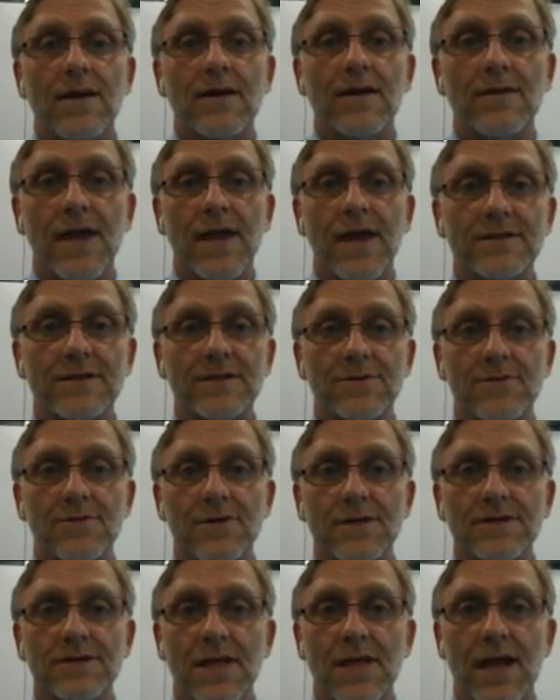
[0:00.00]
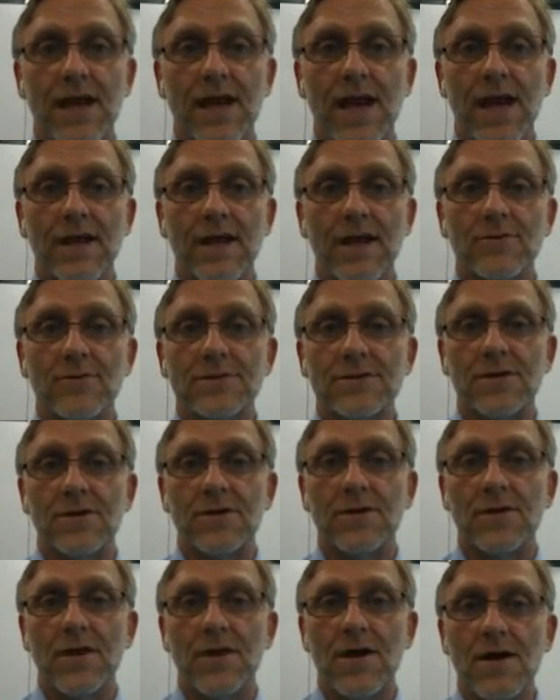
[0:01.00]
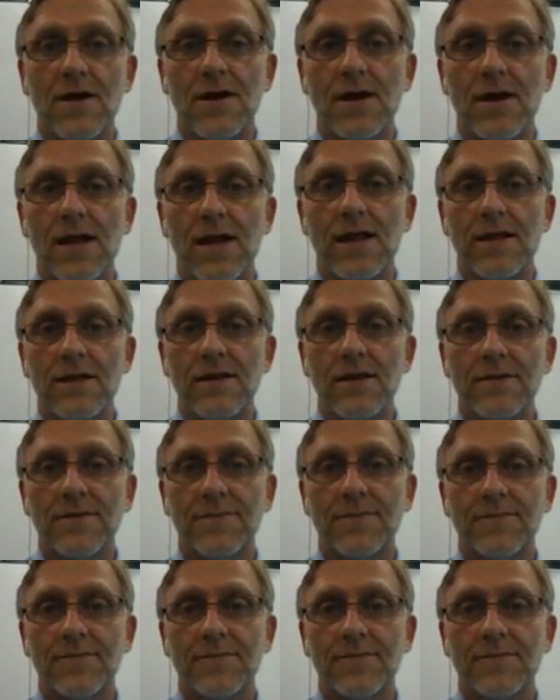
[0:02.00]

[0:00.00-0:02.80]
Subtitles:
And the answer is that angles on a line